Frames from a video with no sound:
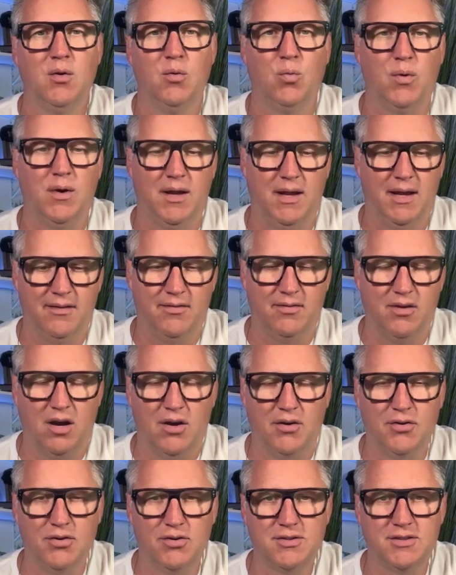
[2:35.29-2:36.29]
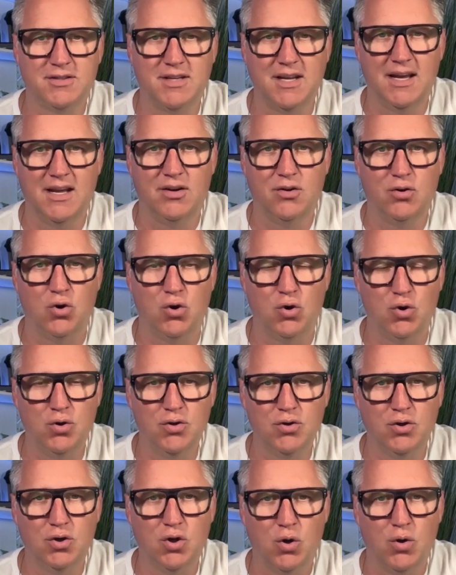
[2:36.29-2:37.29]
is understand who
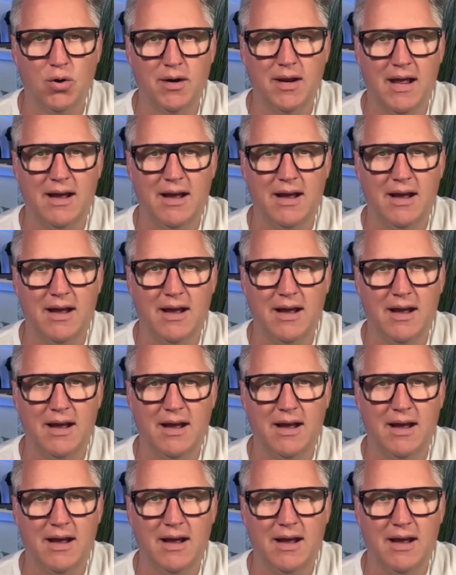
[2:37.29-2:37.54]
you're going